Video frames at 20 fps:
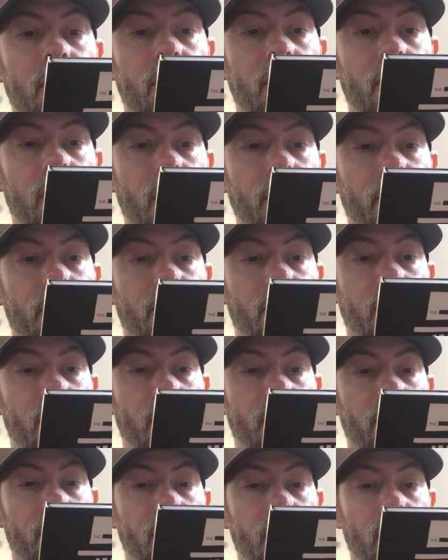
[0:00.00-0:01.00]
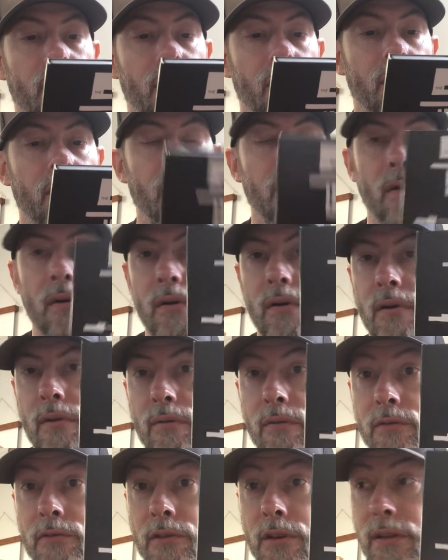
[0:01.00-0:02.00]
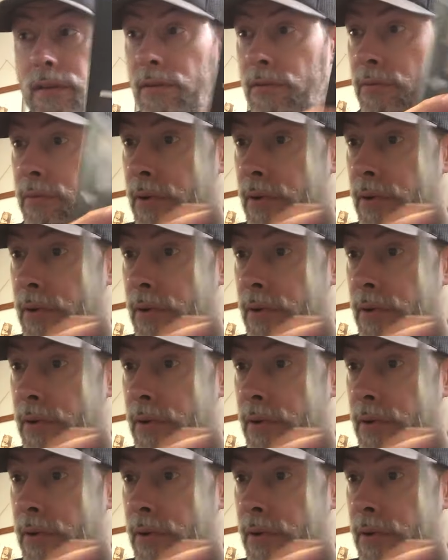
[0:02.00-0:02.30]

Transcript: type of stuff. We'll check this